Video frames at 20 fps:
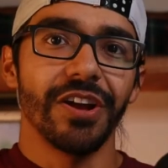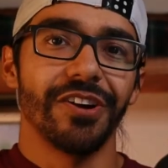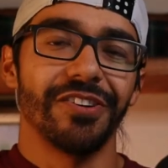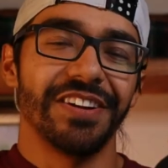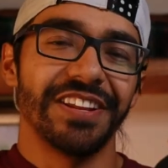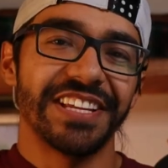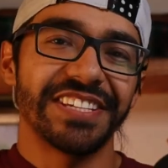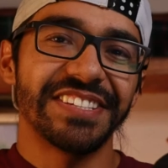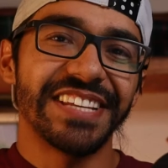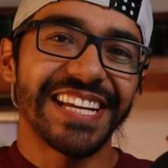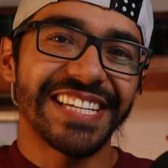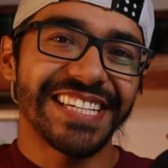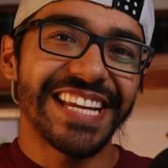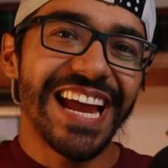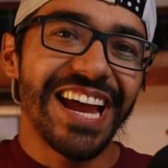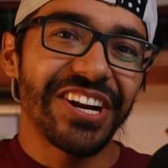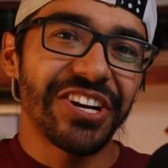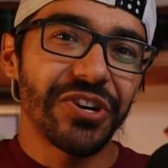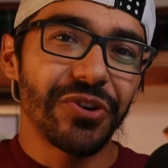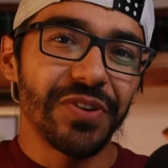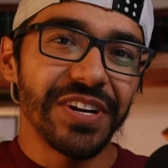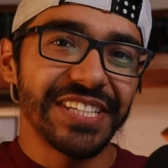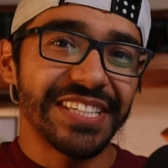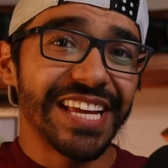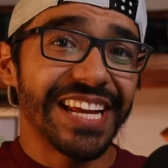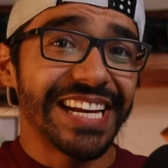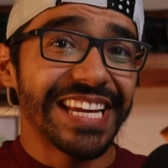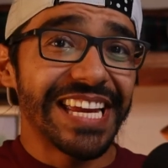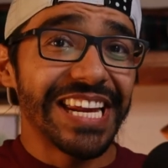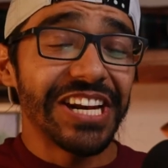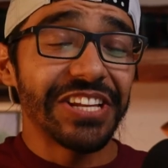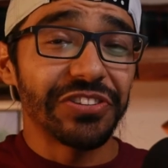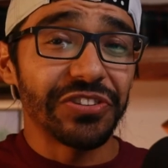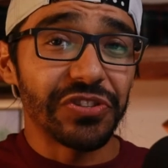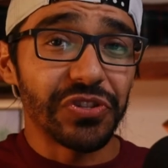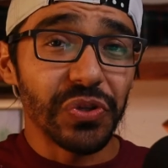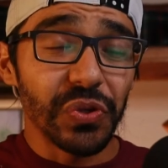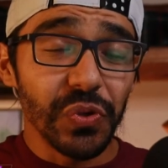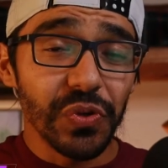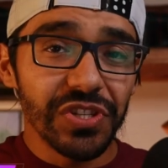This next category is dedicated to
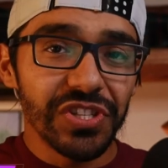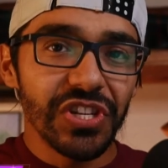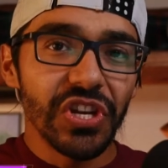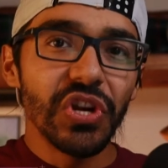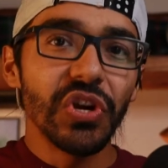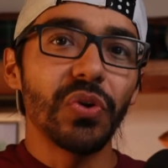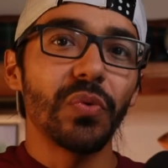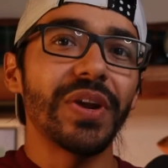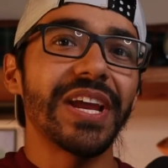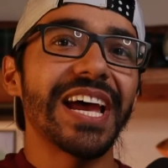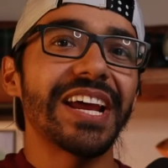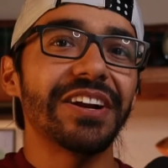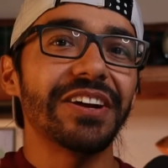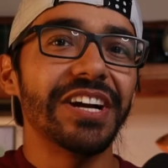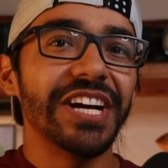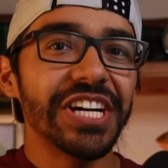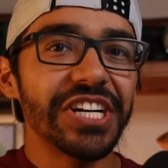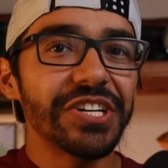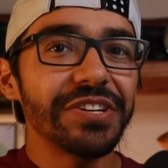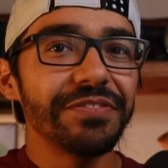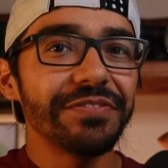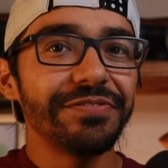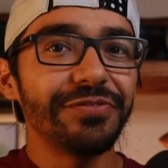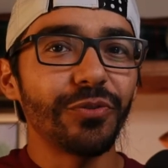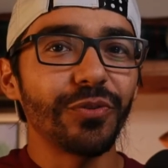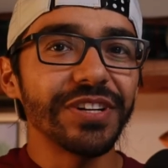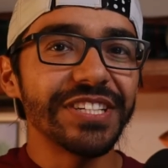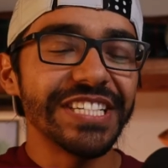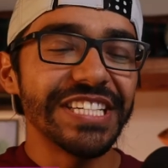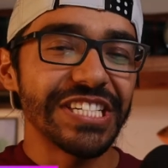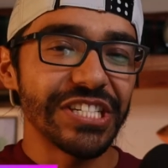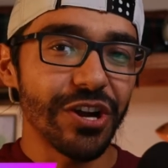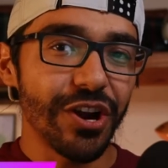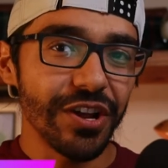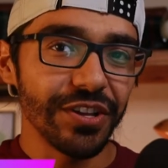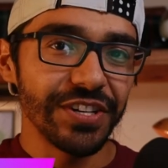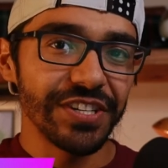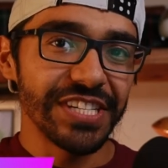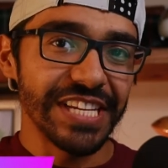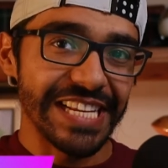tools. We had
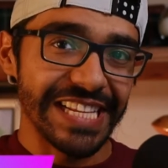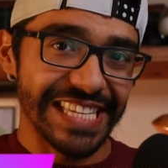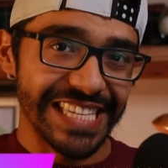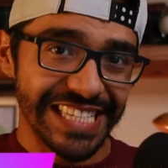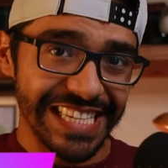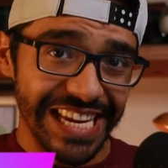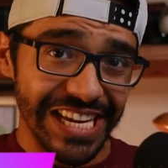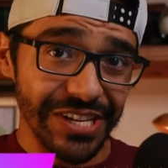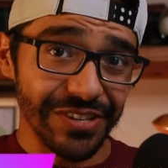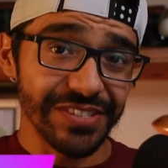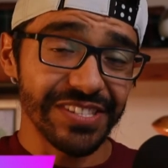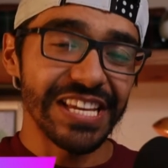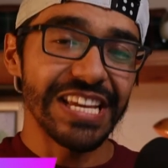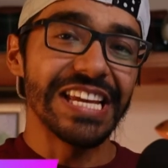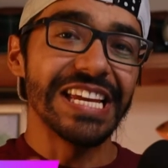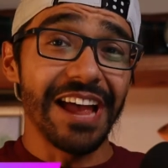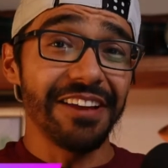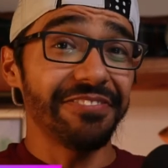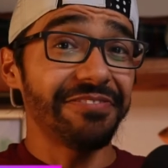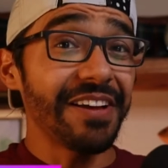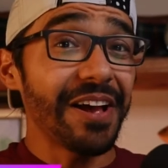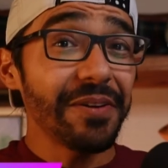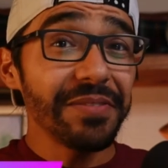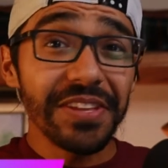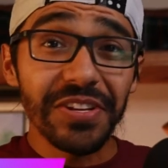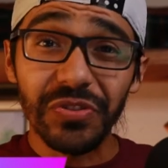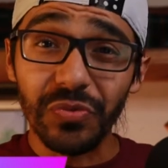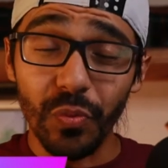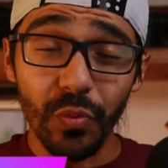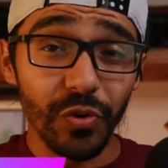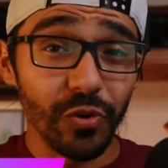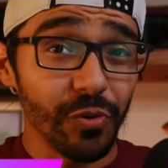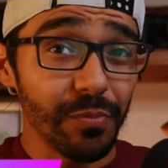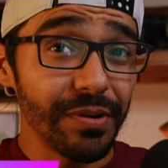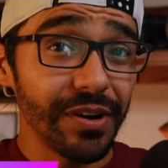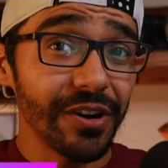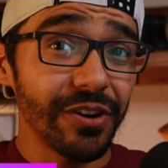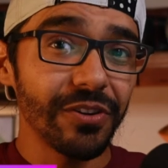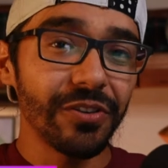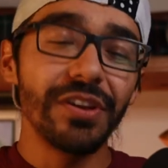$114 in sales. I found this
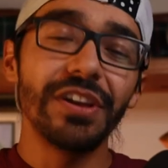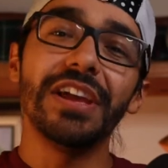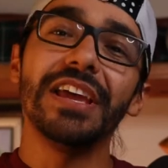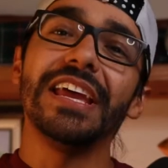wheelbarrow.